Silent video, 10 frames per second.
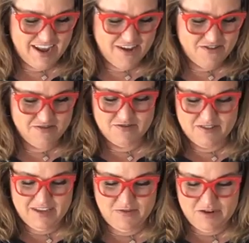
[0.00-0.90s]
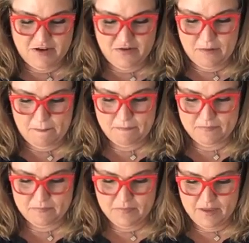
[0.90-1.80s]
anyhow, here we go. Changes a
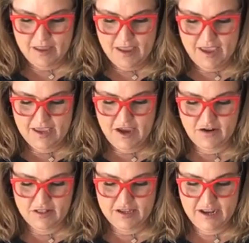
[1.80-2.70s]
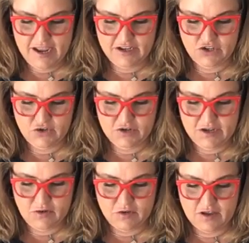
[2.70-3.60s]
little bit, so. Hey Carolyn, hey
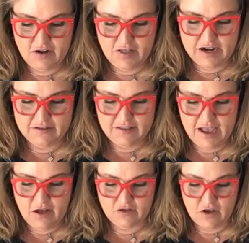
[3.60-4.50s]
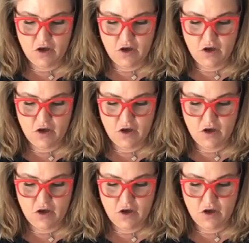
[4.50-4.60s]
Judy, North Carolina's in the house.